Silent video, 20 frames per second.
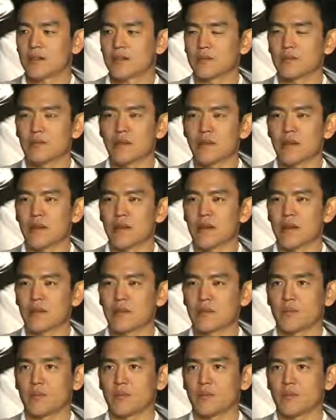couldn't be more
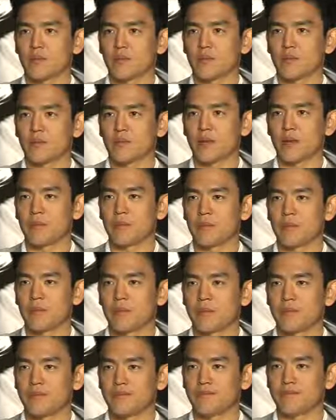valuable, is in my
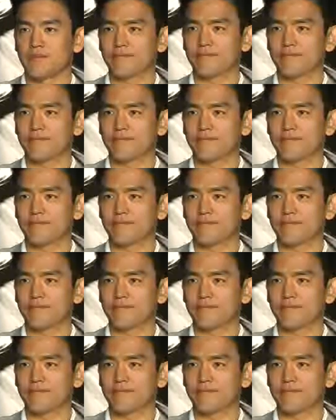opinion.